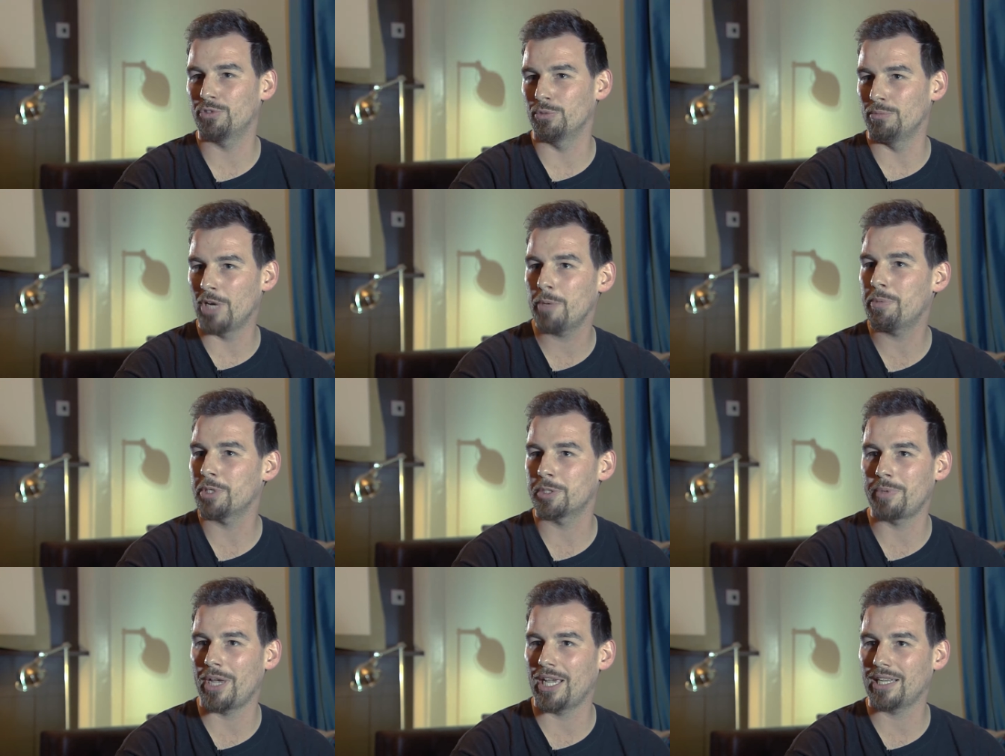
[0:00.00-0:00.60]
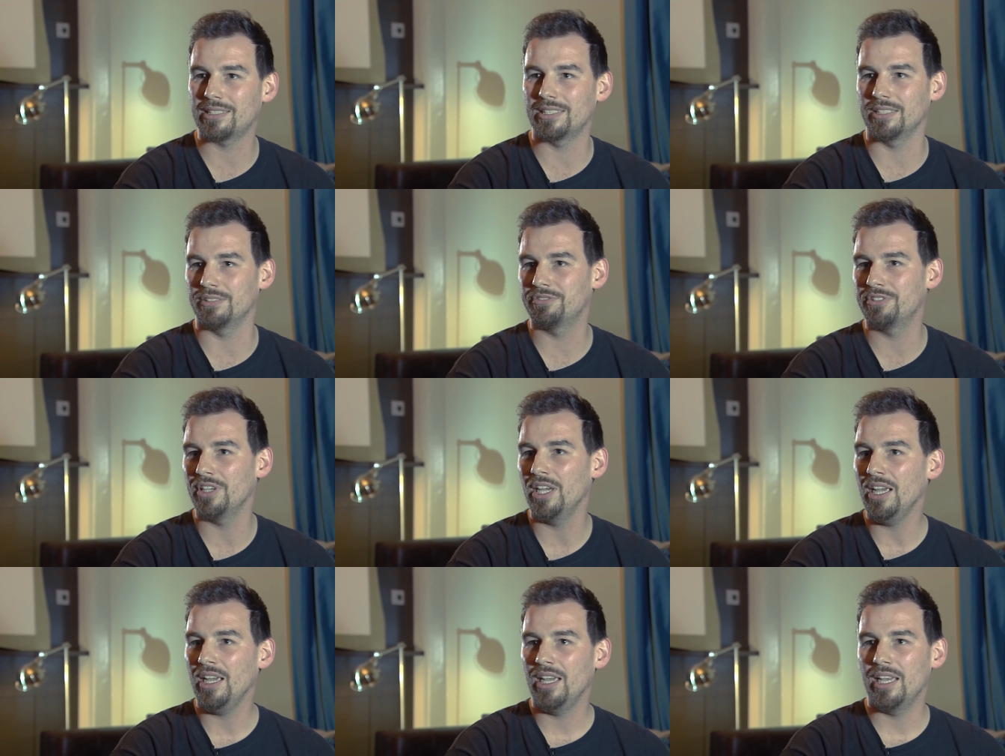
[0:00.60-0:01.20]
from my perspective,
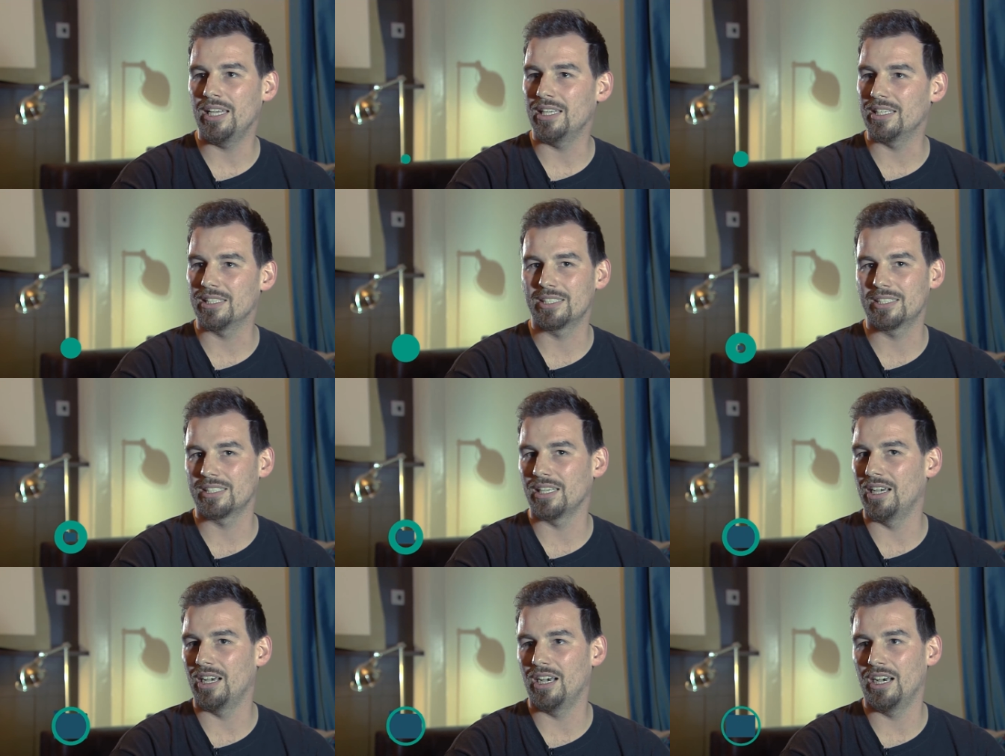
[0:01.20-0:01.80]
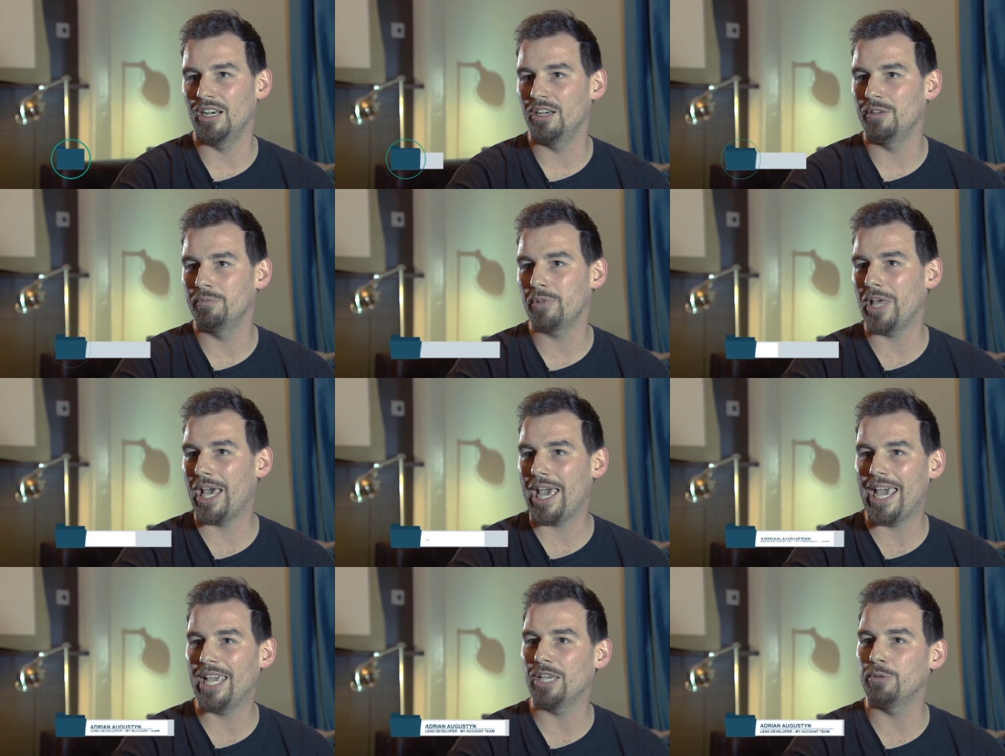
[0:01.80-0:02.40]
is uh,
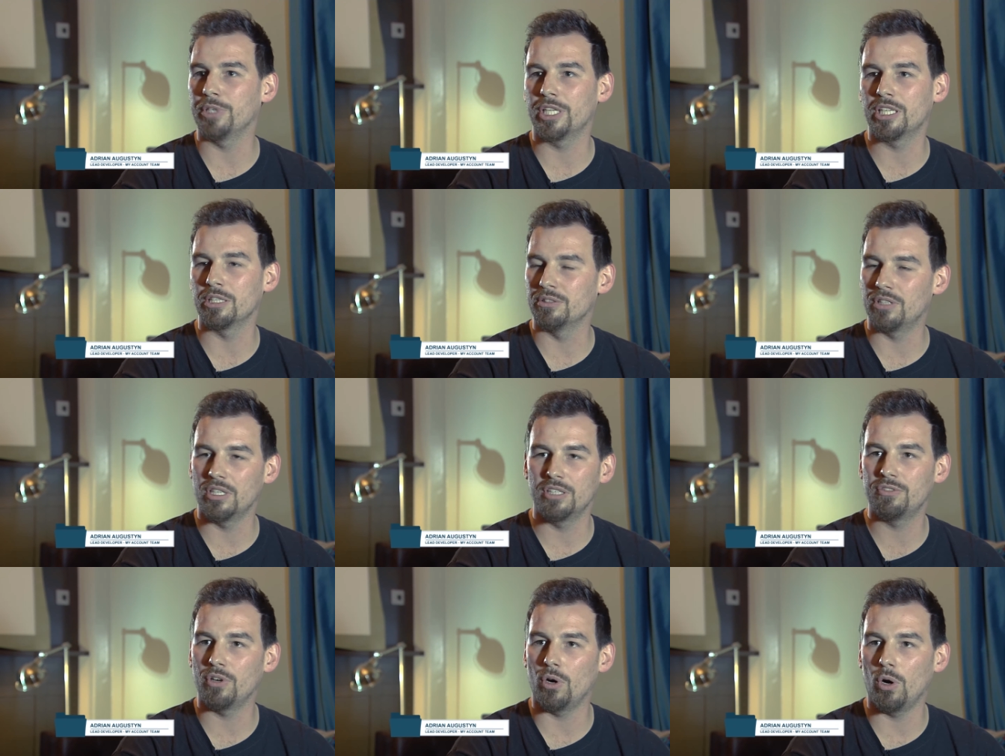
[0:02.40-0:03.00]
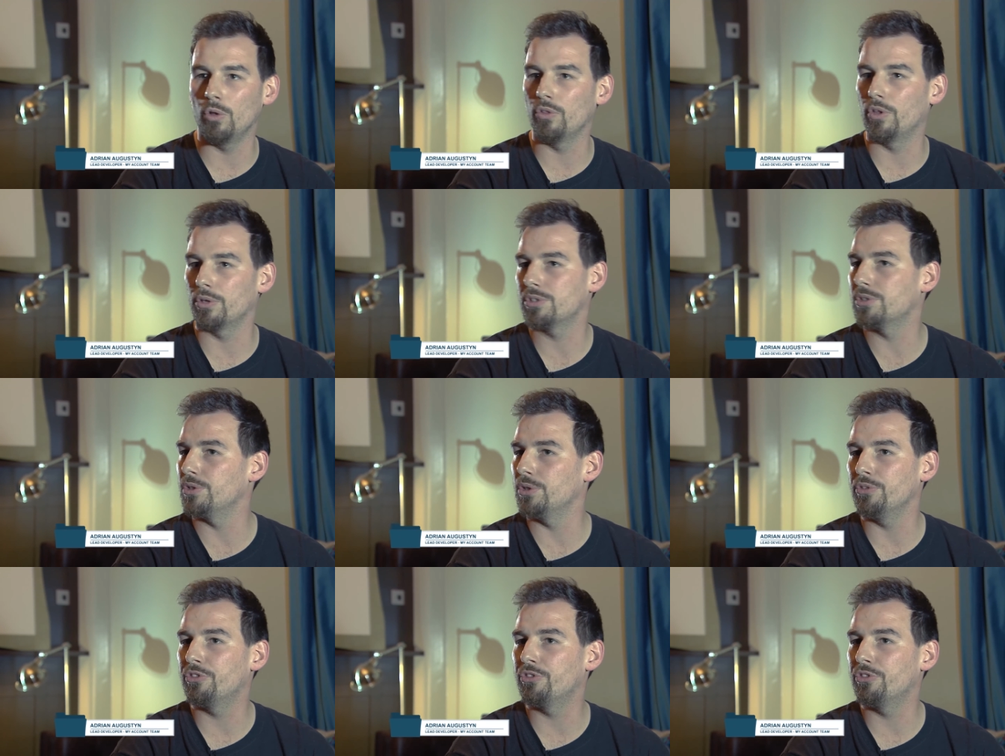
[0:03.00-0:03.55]
A, we can deliver all those new